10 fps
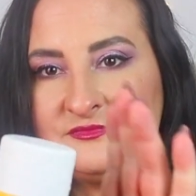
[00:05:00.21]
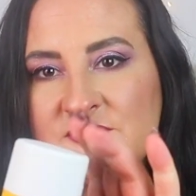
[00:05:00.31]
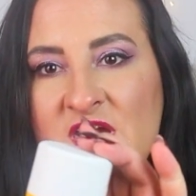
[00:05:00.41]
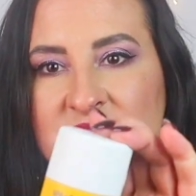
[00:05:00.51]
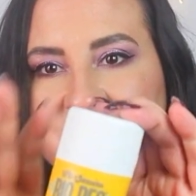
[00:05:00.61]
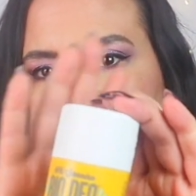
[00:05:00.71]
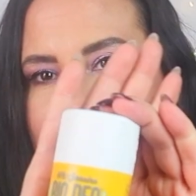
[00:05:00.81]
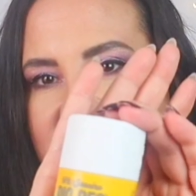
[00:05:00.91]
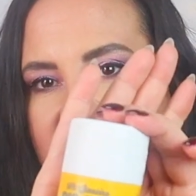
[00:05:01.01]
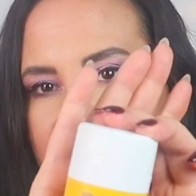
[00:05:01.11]
Yeah,
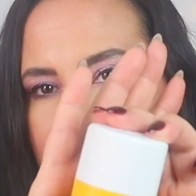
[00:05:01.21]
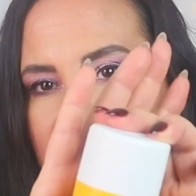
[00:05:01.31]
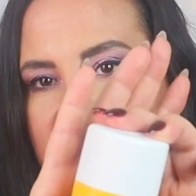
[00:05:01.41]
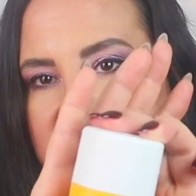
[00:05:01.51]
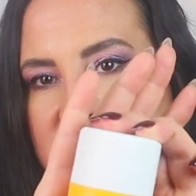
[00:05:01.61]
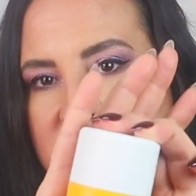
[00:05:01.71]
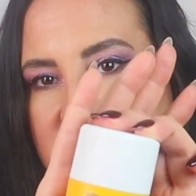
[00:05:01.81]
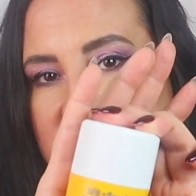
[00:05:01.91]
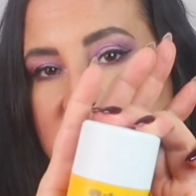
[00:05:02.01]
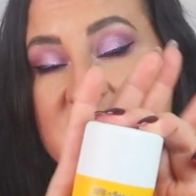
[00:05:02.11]
I really loved it.
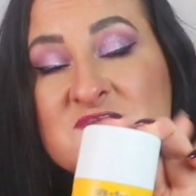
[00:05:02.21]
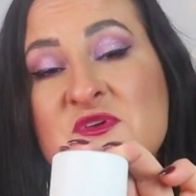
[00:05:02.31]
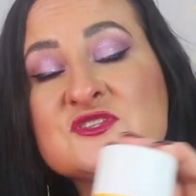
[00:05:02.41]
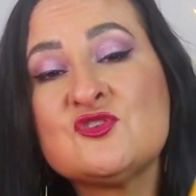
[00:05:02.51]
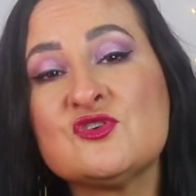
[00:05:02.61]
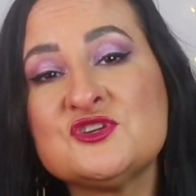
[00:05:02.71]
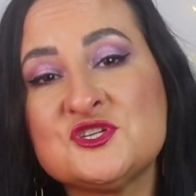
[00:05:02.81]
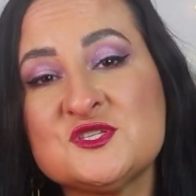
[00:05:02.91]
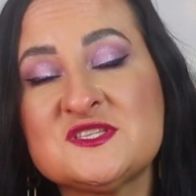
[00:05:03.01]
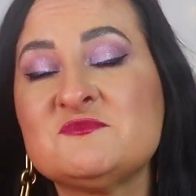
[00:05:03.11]
It smells
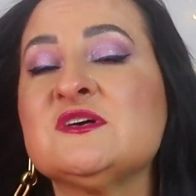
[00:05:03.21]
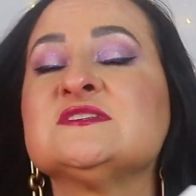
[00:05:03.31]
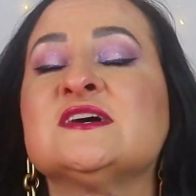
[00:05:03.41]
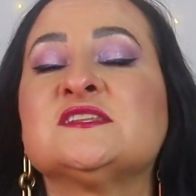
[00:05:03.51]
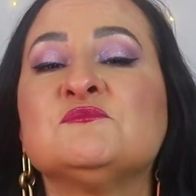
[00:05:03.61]
gorgeous. It smells like the